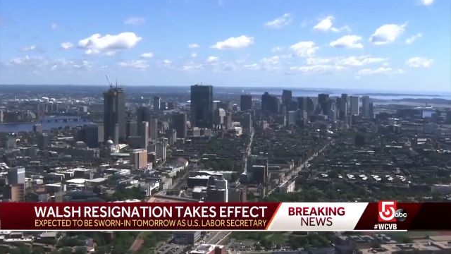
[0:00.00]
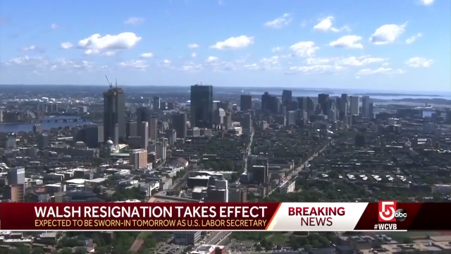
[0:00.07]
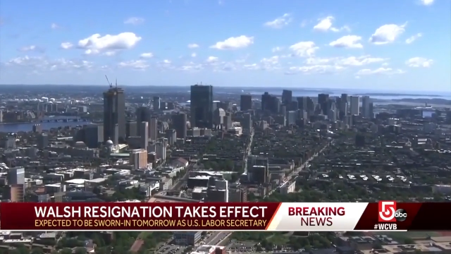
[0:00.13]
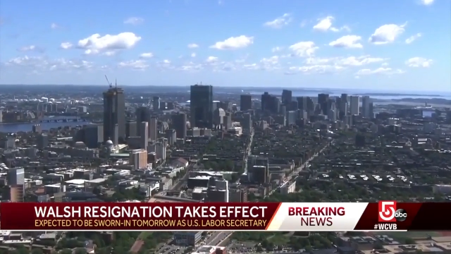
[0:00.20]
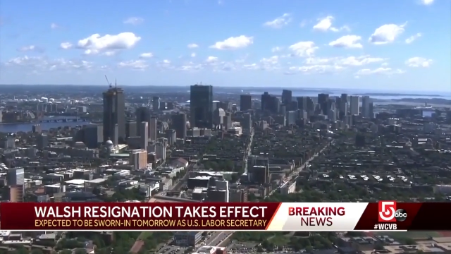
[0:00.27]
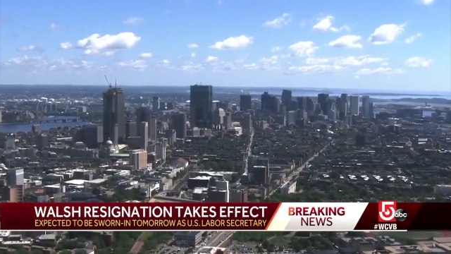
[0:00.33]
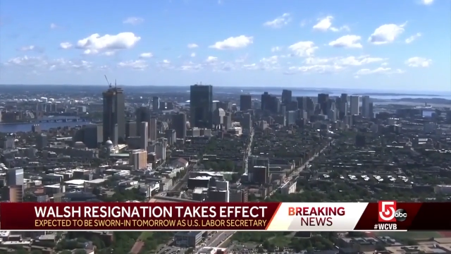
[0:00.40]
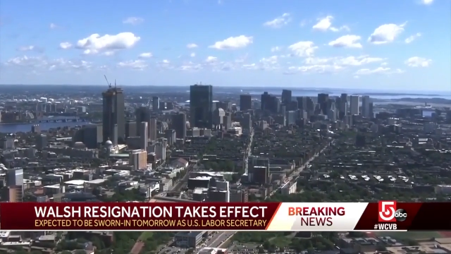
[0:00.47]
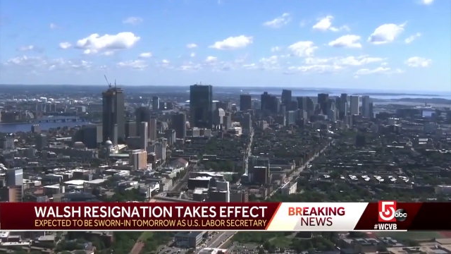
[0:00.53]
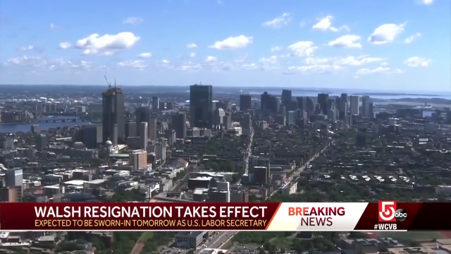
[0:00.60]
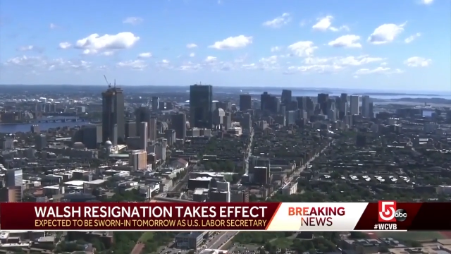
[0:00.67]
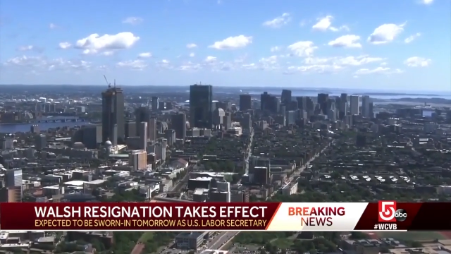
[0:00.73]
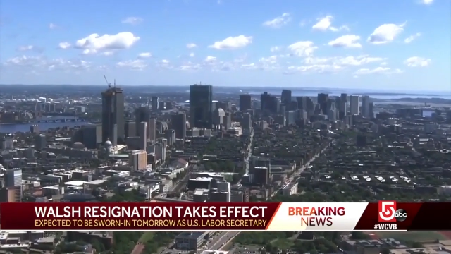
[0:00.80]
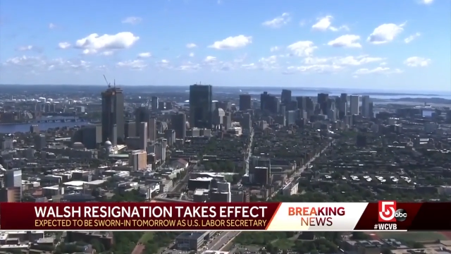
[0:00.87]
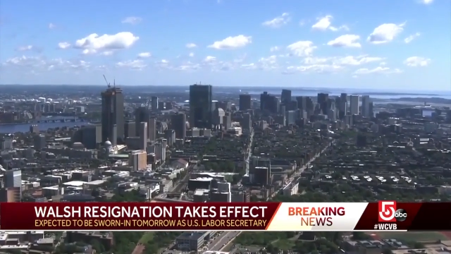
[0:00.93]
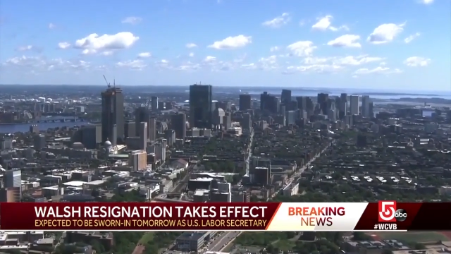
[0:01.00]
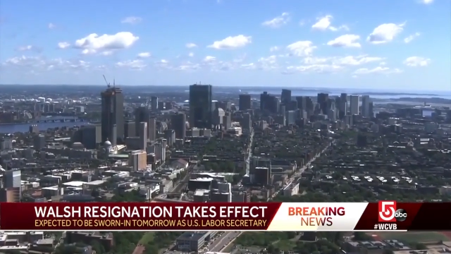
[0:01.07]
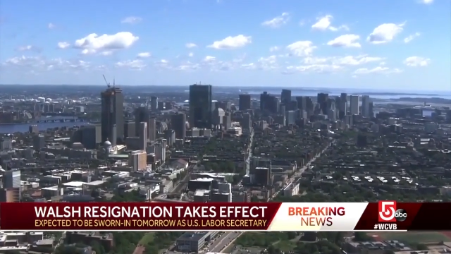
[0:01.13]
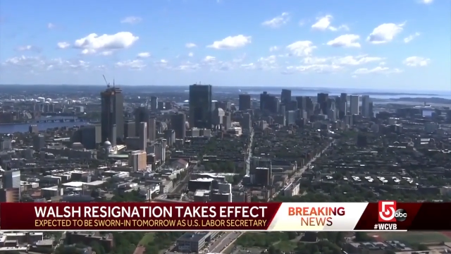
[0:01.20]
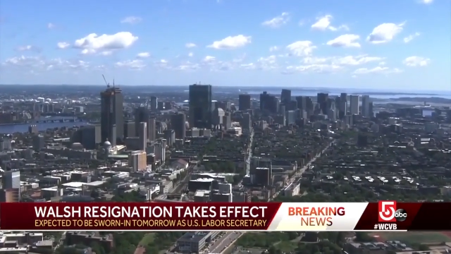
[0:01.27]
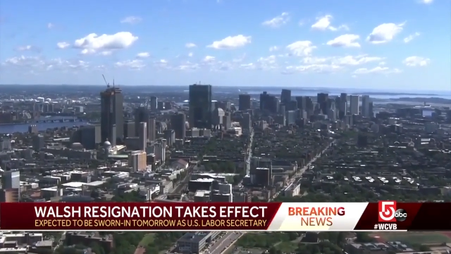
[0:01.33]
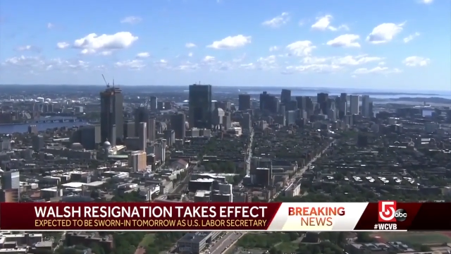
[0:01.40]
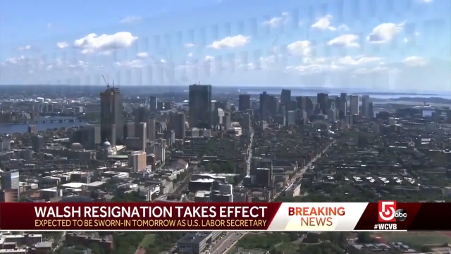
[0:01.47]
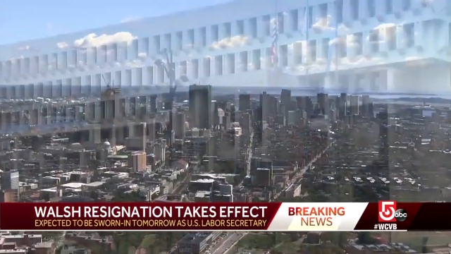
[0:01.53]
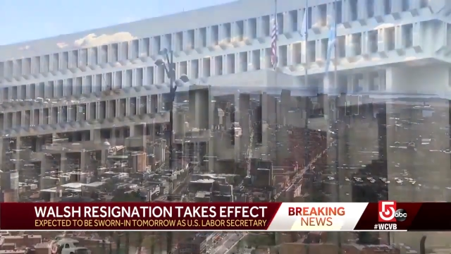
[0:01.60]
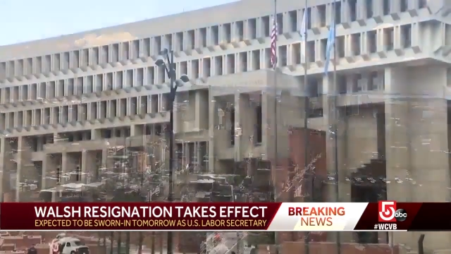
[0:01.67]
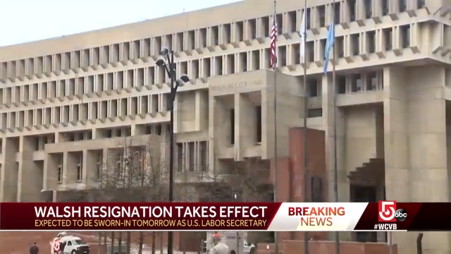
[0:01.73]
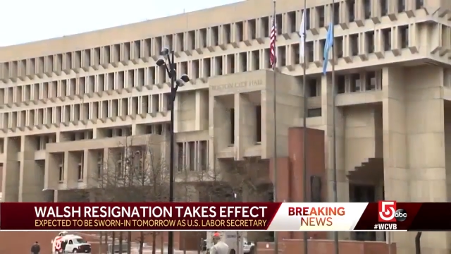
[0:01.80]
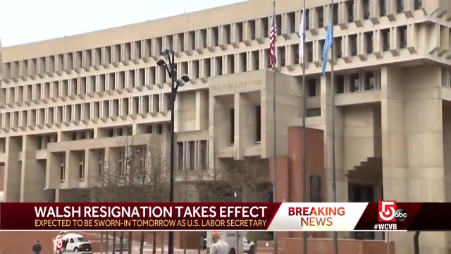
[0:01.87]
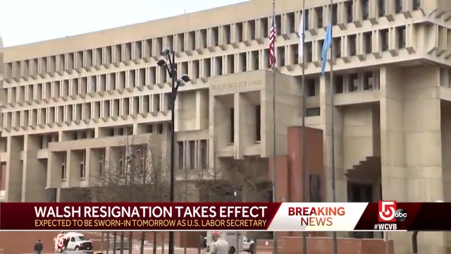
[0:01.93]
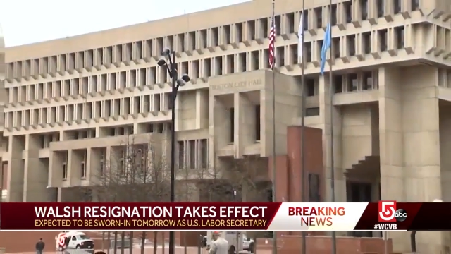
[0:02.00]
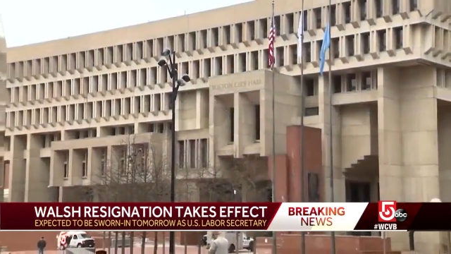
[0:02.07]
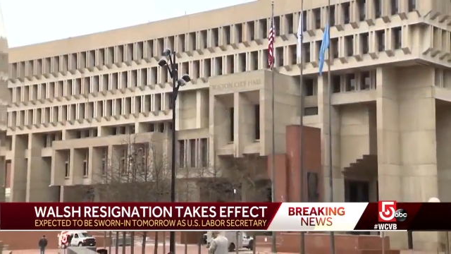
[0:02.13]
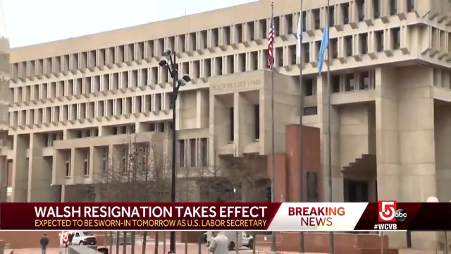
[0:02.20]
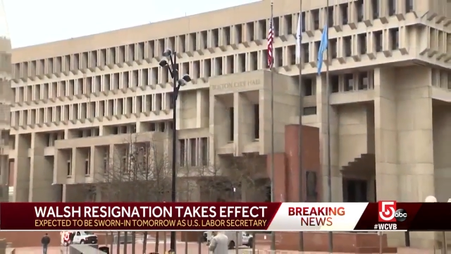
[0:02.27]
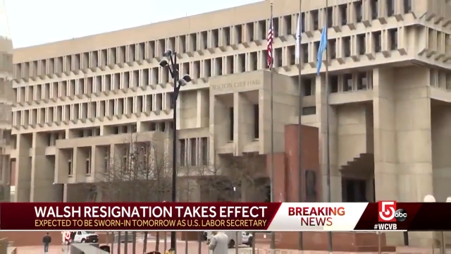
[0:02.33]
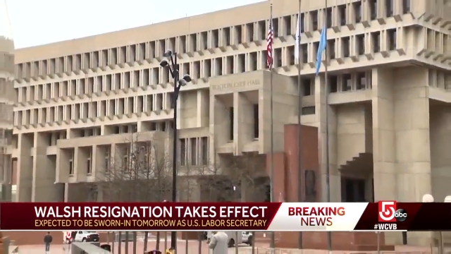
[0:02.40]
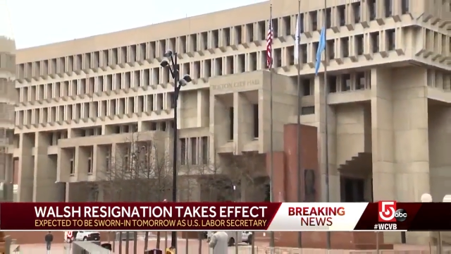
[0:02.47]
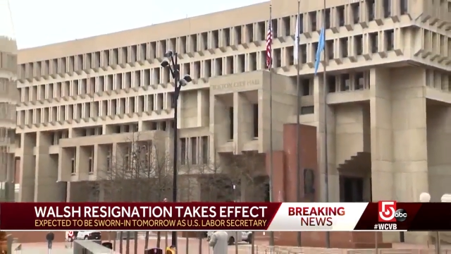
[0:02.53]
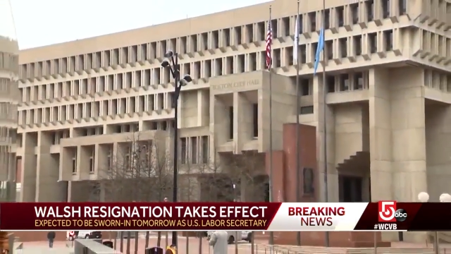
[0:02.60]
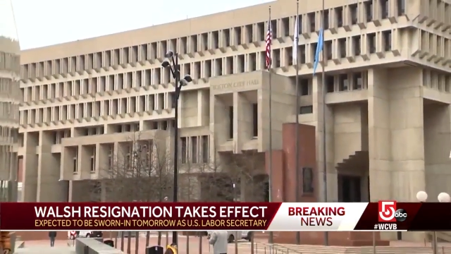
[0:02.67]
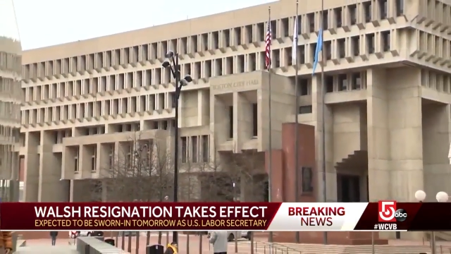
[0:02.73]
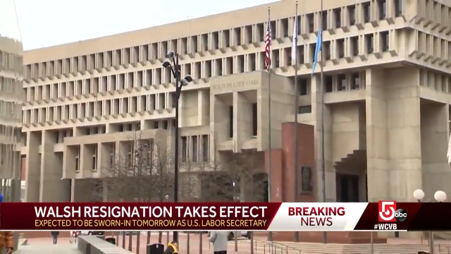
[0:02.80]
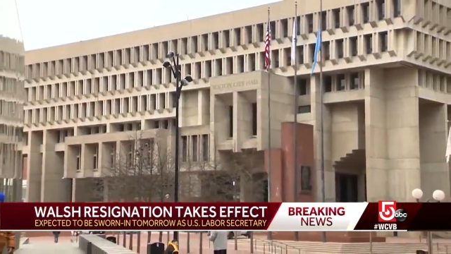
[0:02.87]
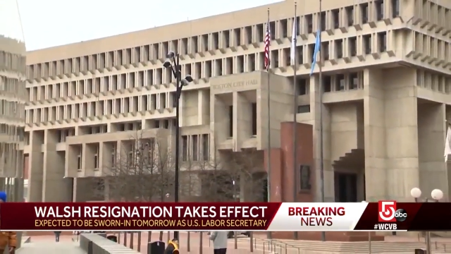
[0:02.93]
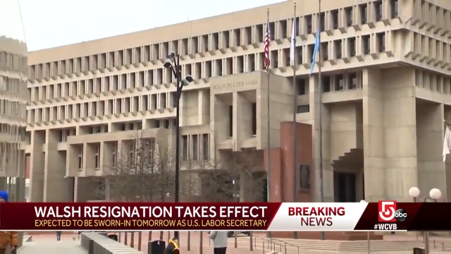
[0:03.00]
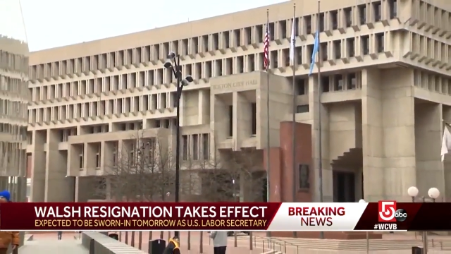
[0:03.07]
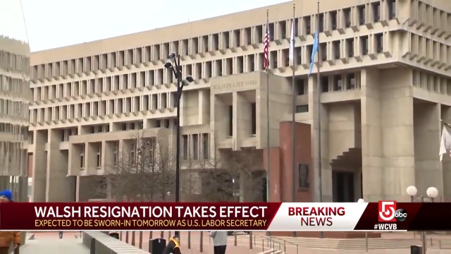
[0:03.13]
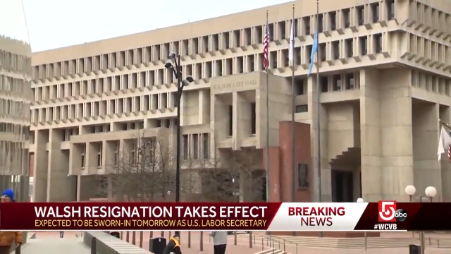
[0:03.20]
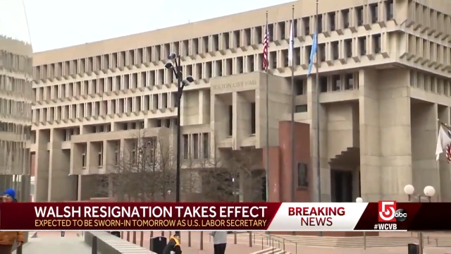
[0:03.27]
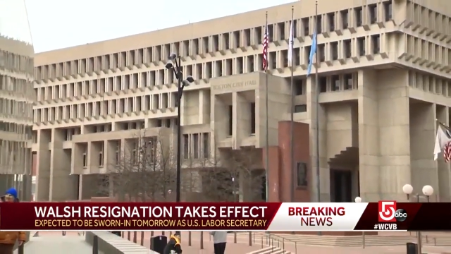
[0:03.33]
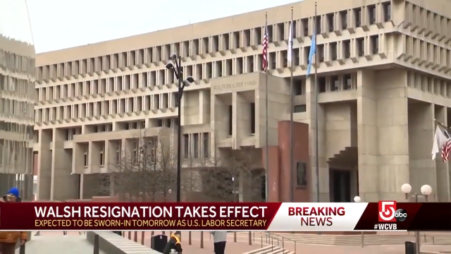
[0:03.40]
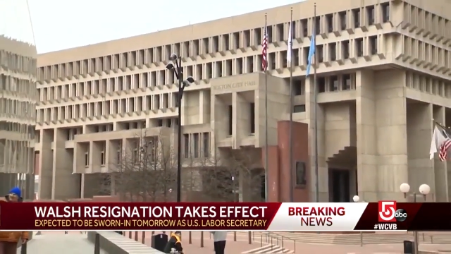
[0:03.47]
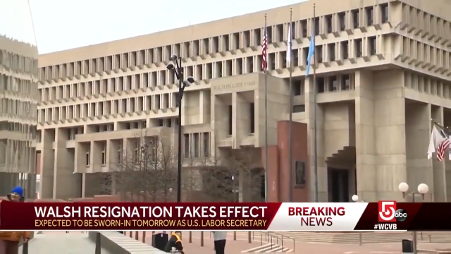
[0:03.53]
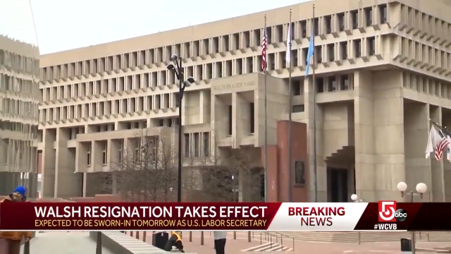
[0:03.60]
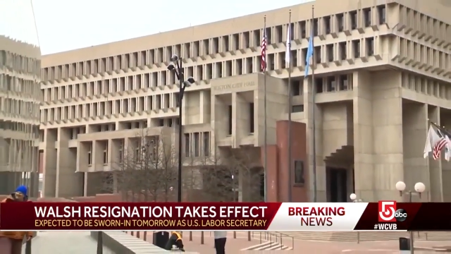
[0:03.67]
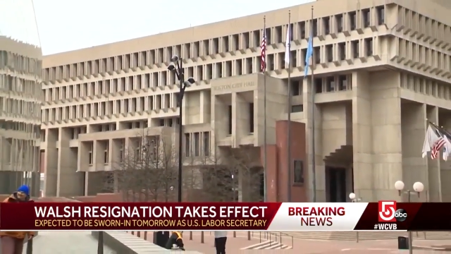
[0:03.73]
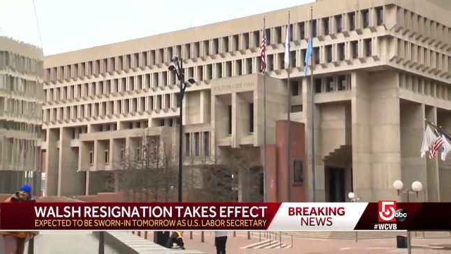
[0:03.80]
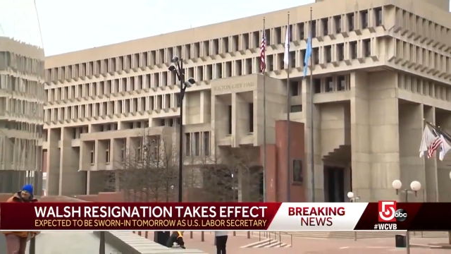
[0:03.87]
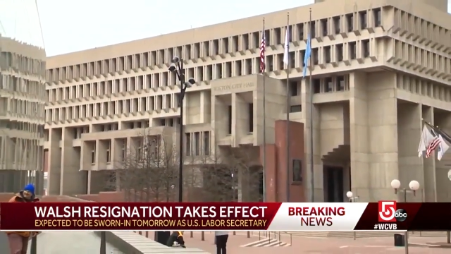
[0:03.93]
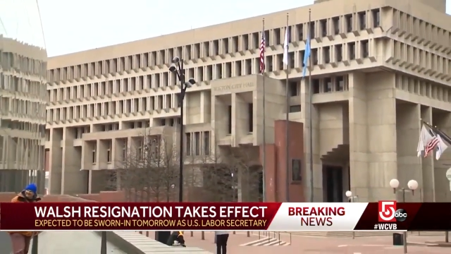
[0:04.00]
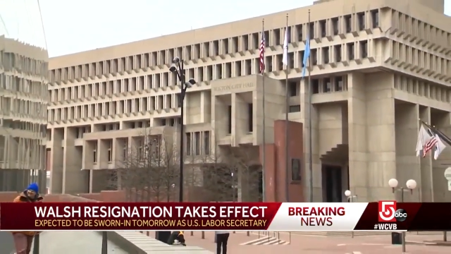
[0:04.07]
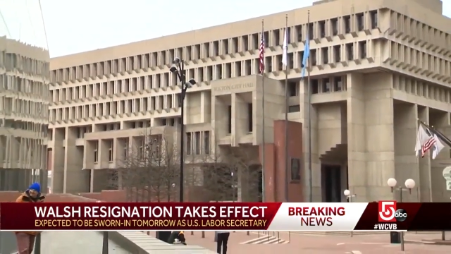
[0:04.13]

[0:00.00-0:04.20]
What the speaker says: No face is visible, so there are no lips to read.